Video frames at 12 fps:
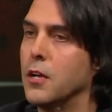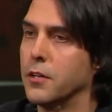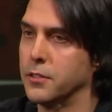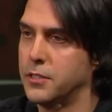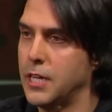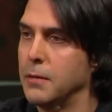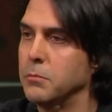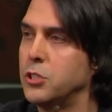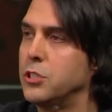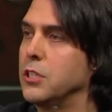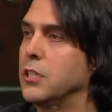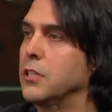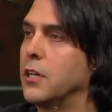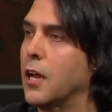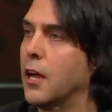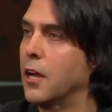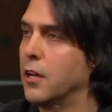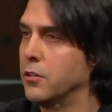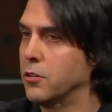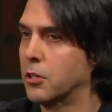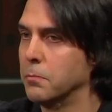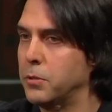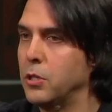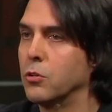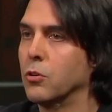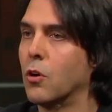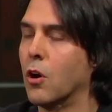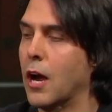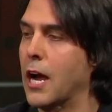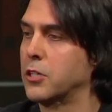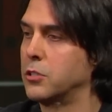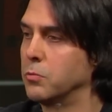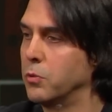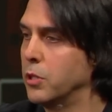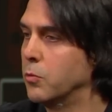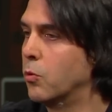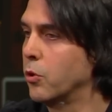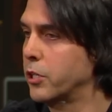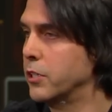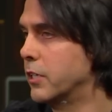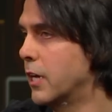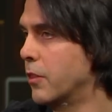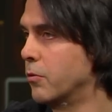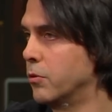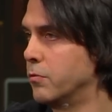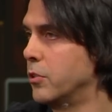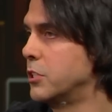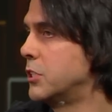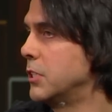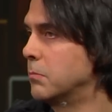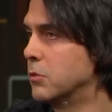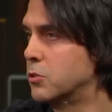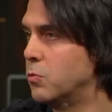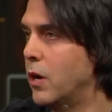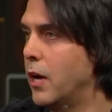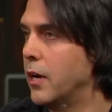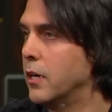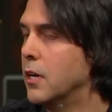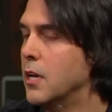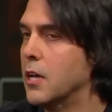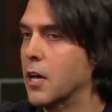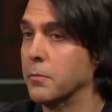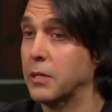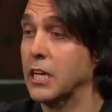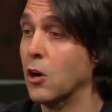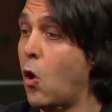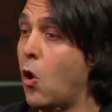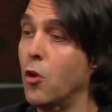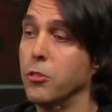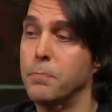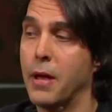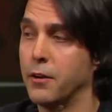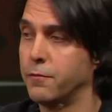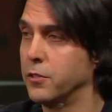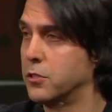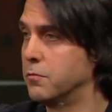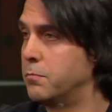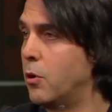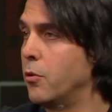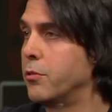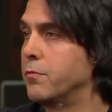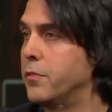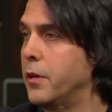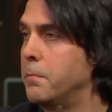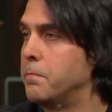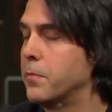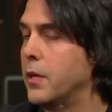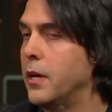the tape machine and the computer are actually really working together in a very seamless way, and I'm getting all the benefits of both of them.